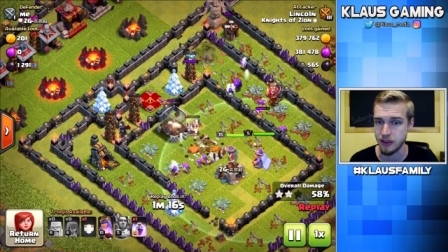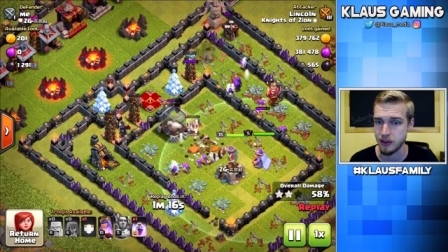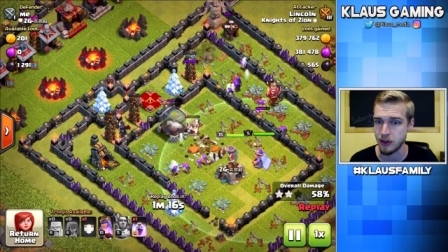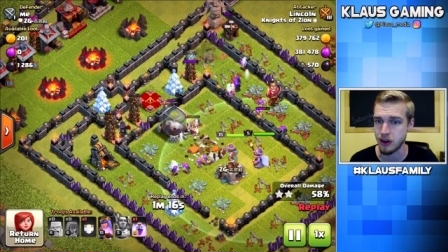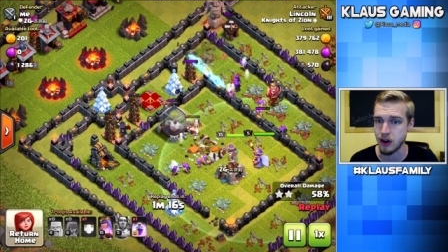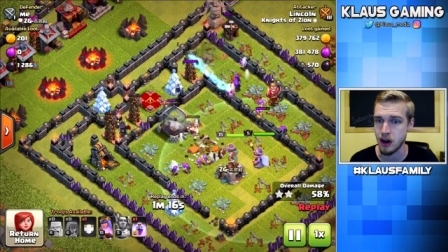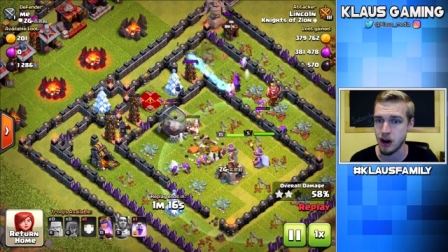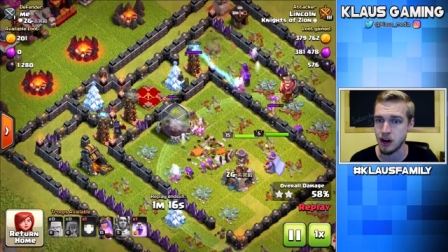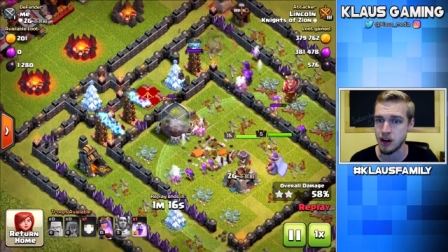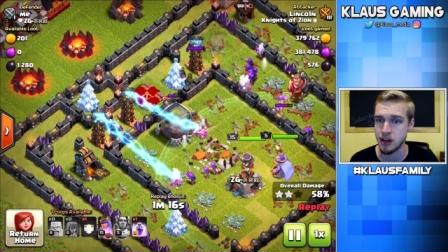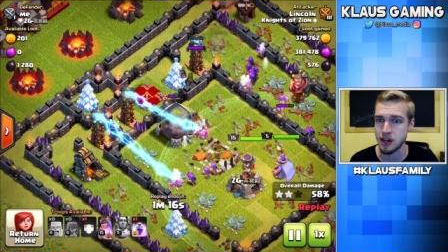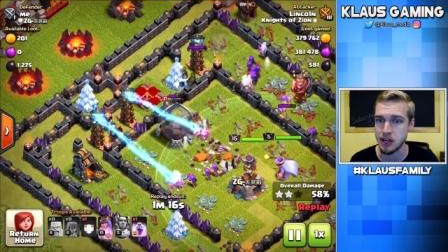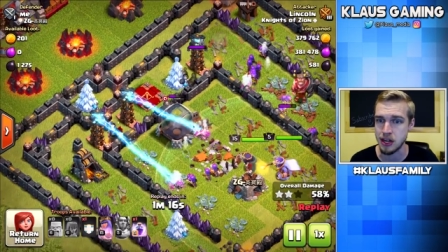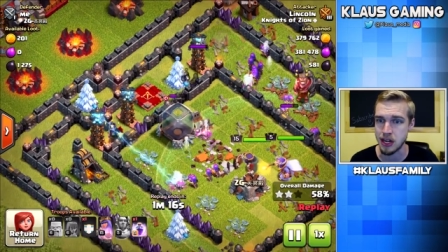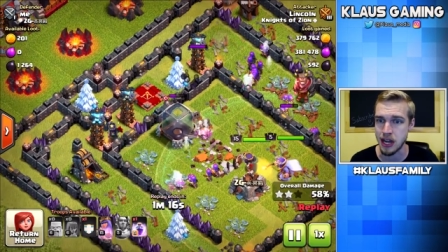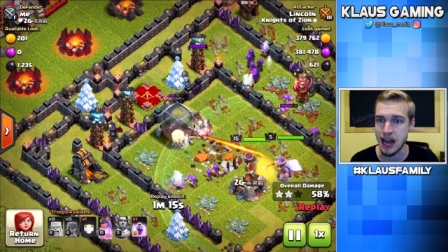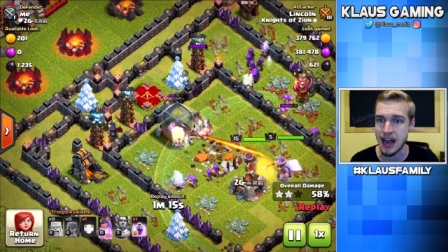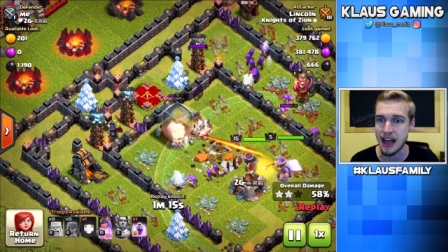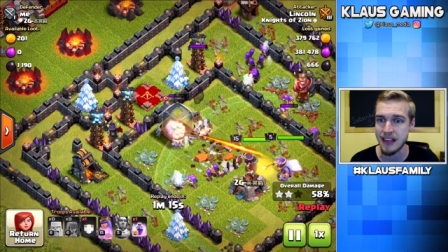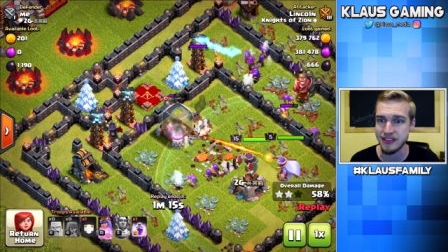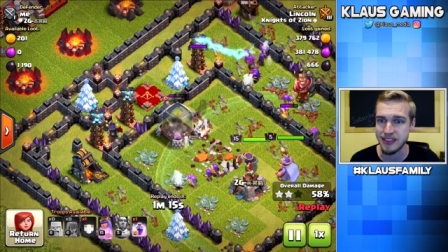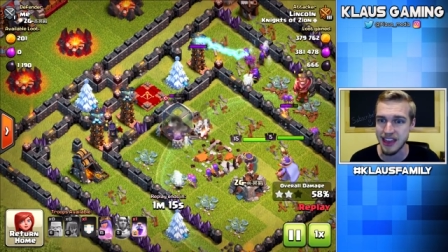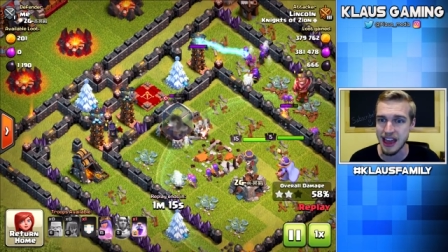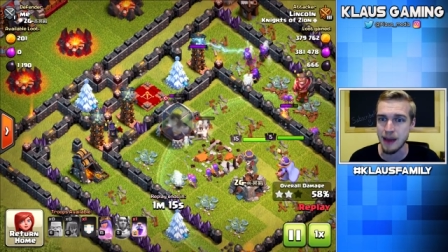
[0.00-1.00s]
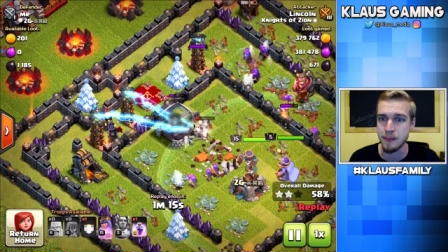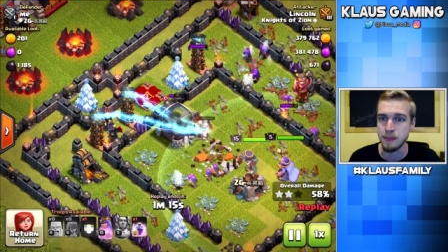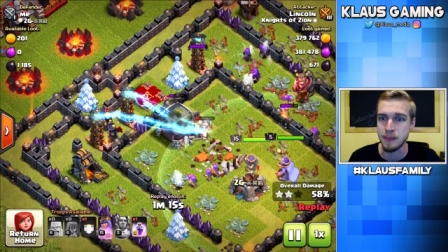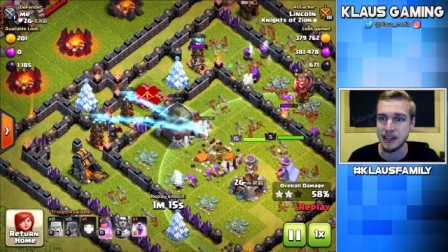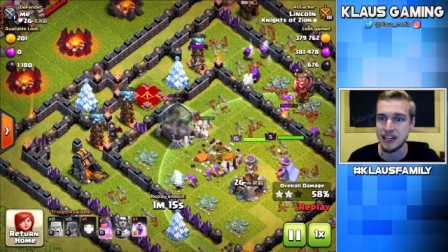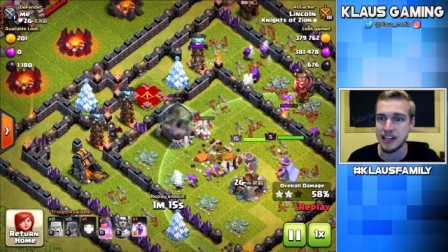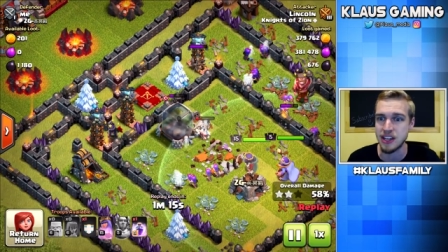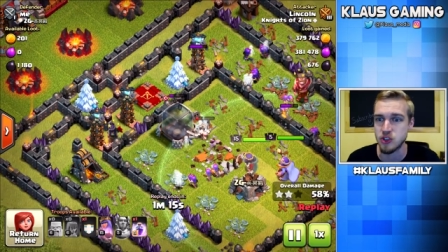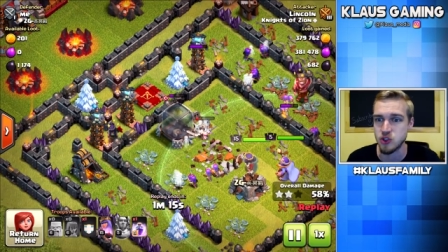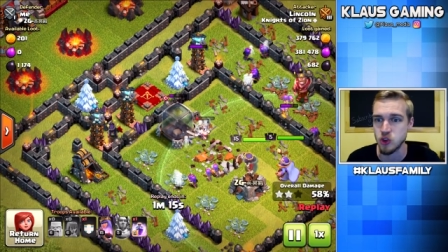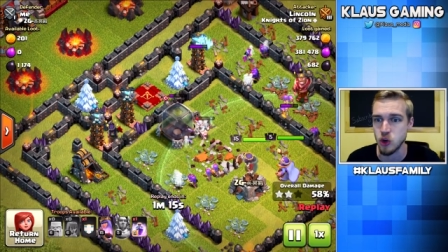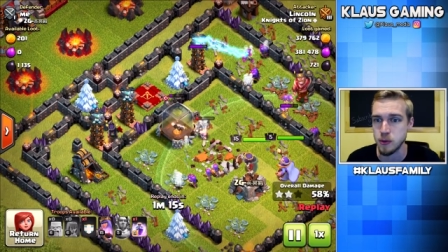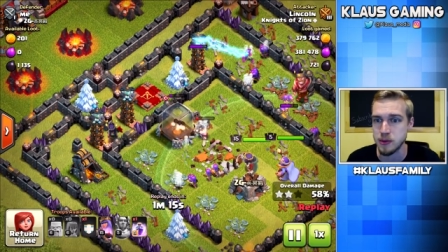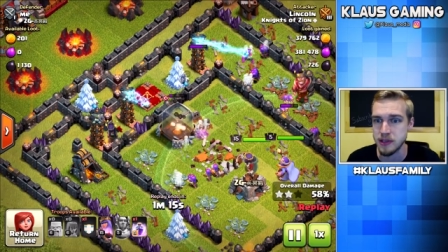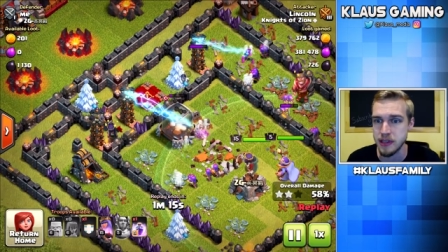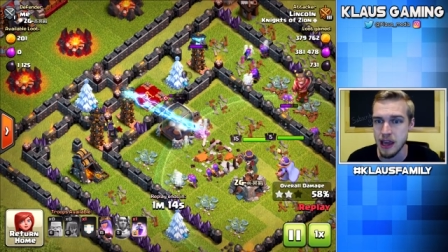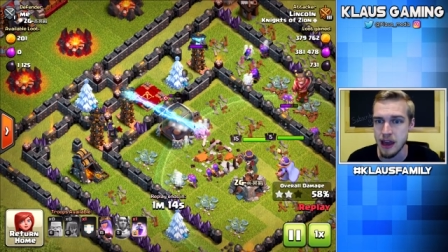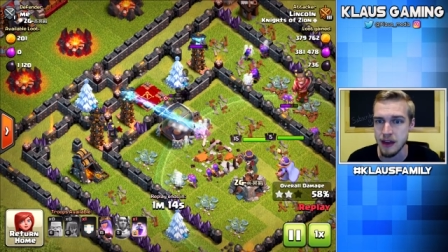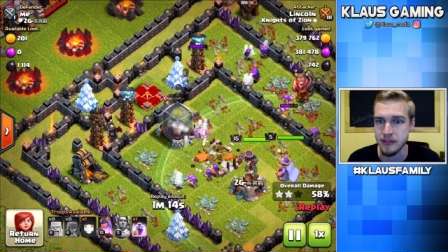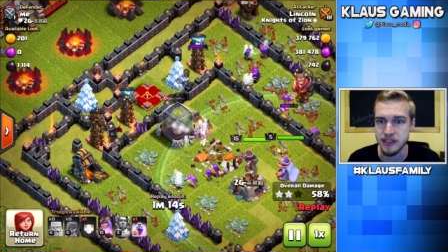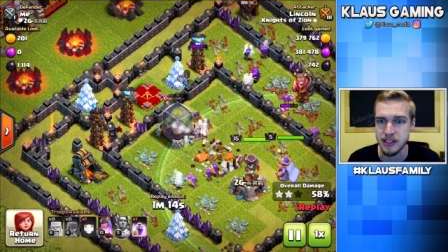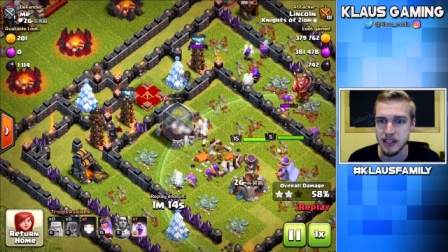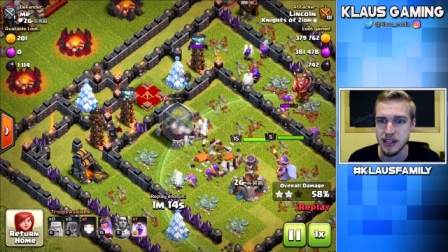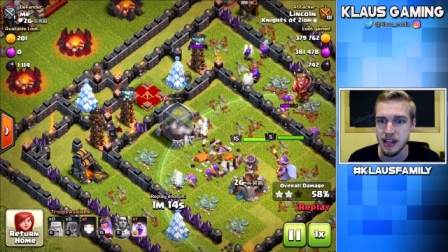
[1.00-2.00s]
There are not that many troops
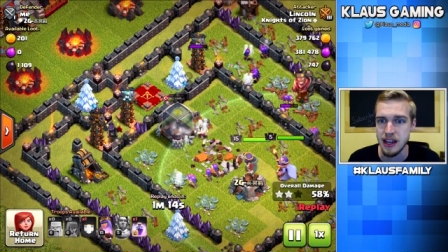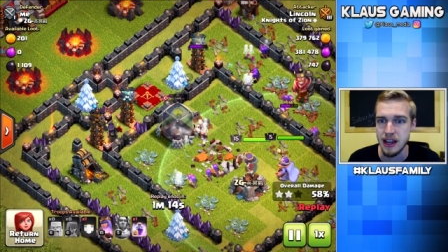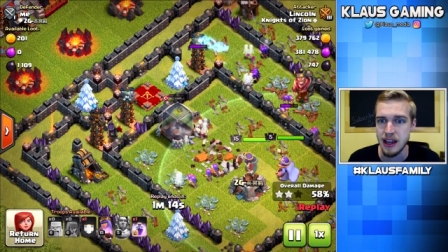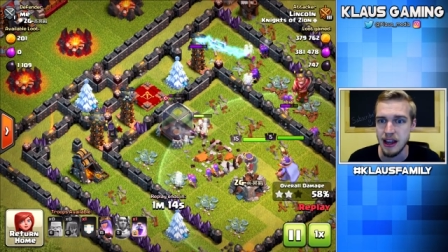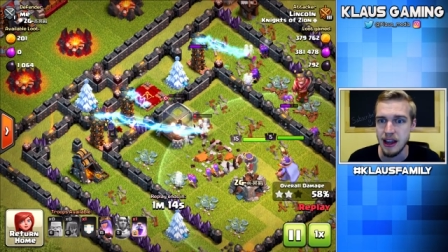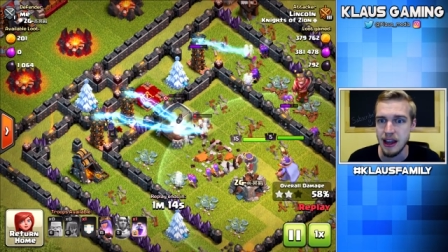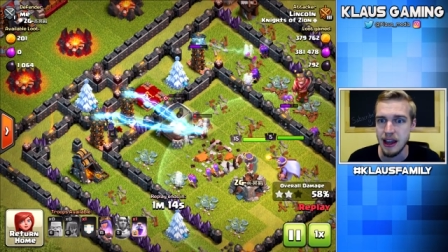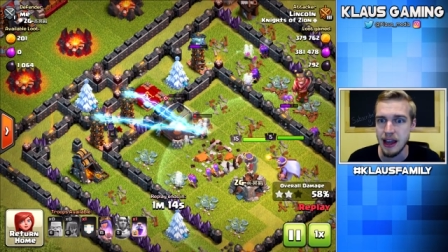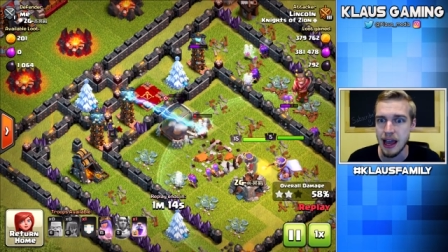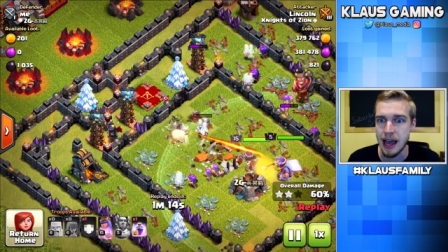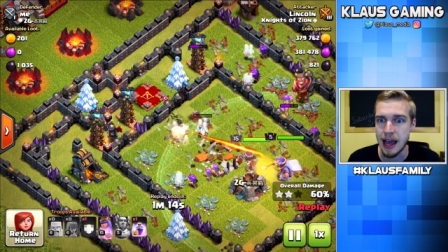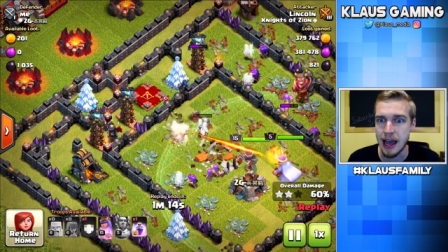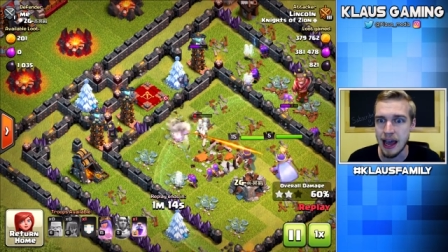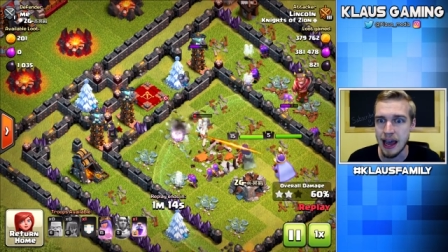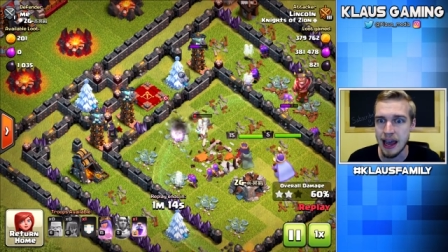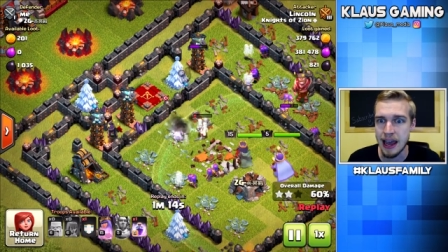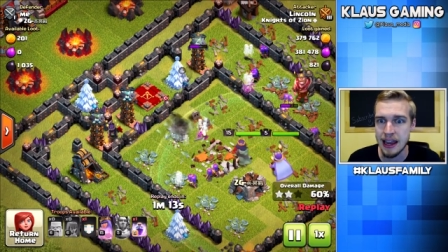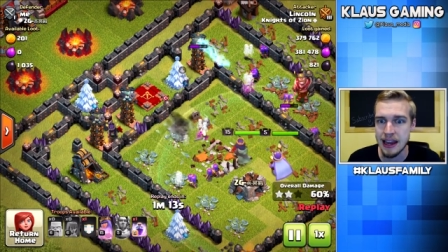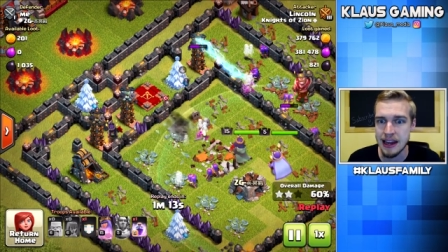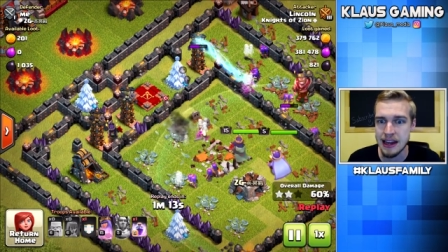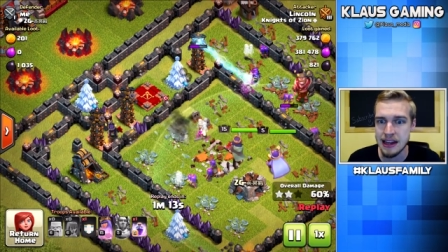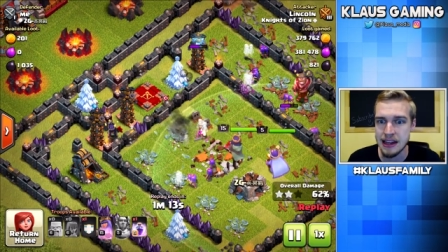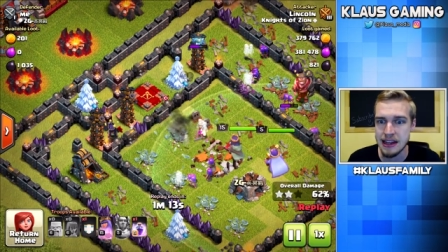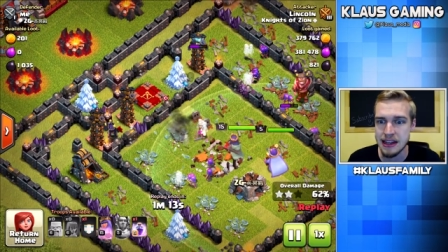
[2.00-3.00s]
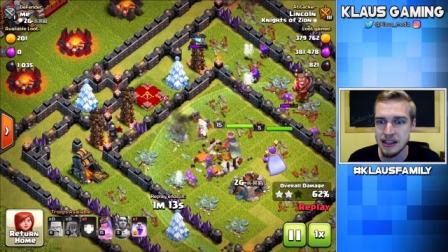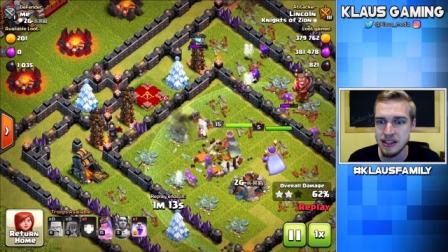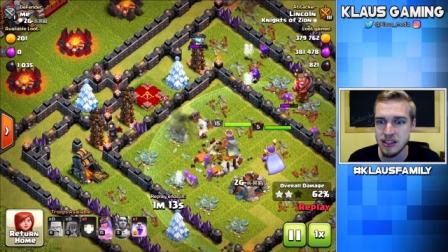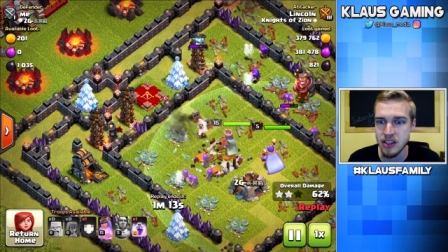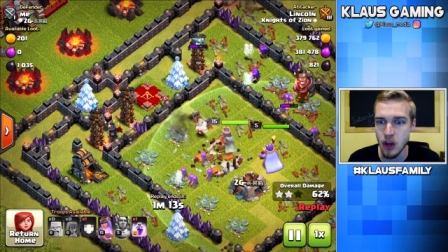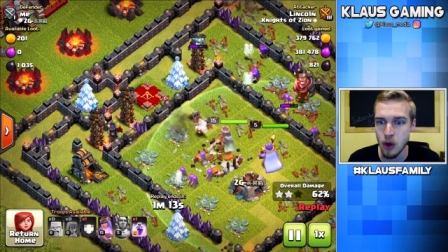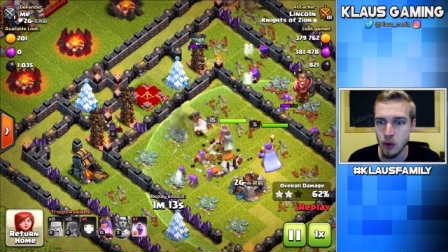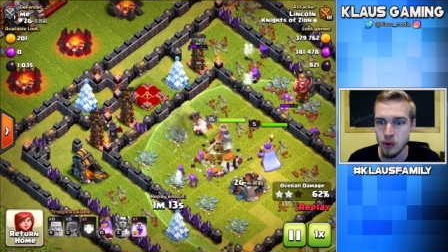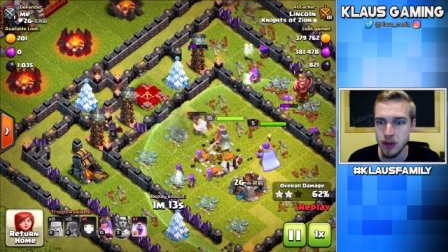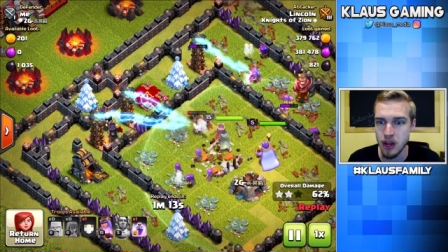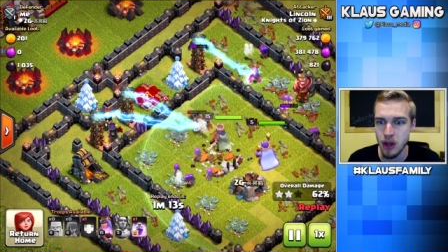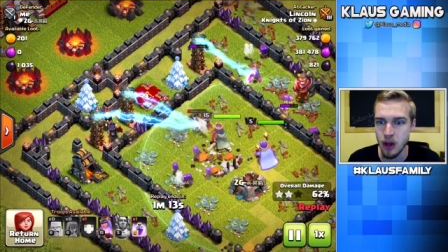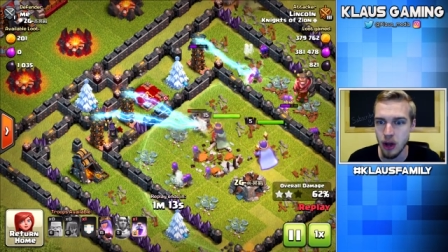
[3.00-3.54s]
left. I don't